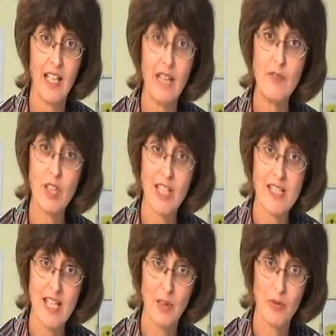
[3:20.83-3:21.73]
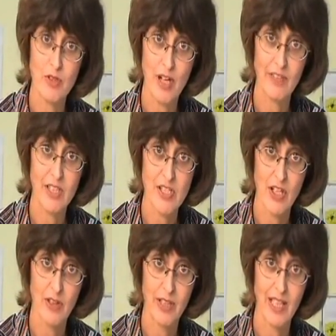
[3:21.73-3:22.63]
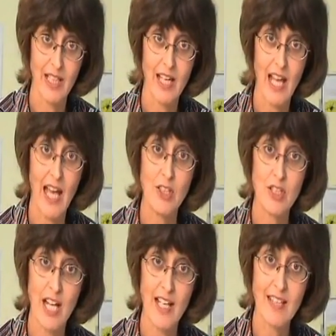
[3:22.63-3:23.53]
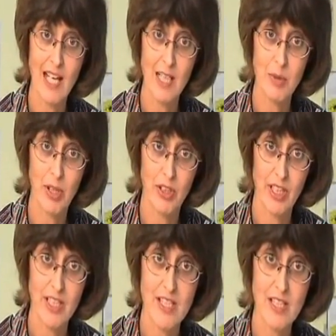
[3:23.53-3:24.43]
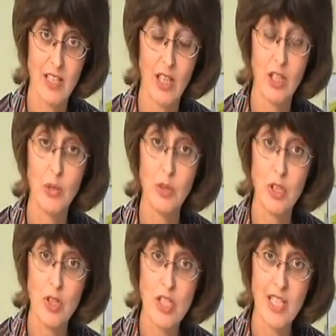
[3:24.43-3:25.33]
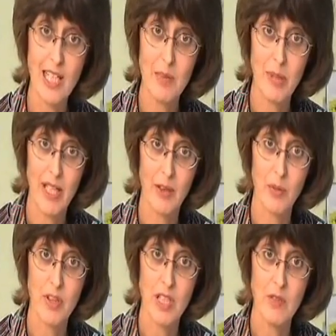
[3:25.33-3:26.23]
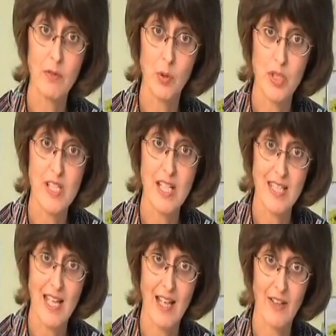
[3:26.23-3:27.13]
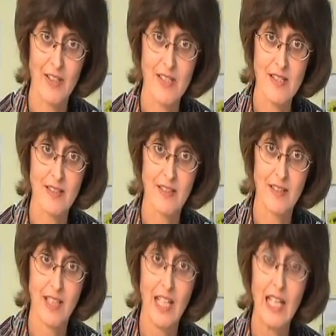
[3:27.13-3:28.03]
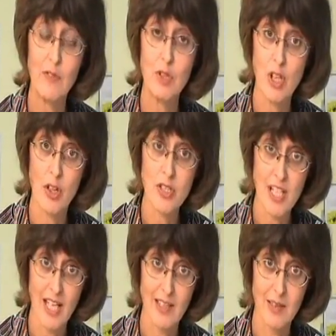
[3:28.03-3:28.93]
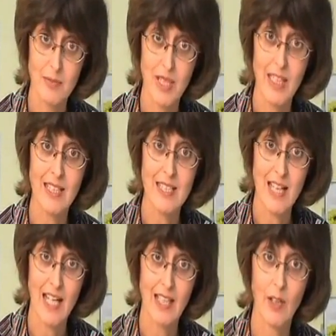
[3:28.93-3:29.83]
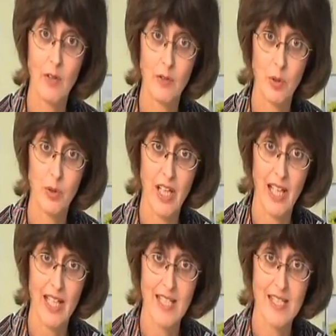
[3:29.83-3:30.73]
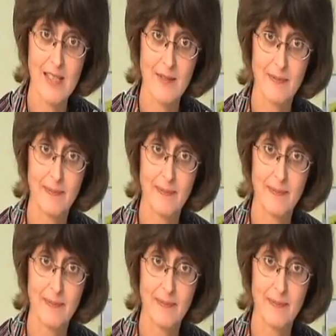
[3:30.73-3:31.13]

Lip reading: If you get sick with travellers' diarrhea and you take the antibiotics, you will usually get better within 4 to 6 hours. If you don't take them, it can take 4 days.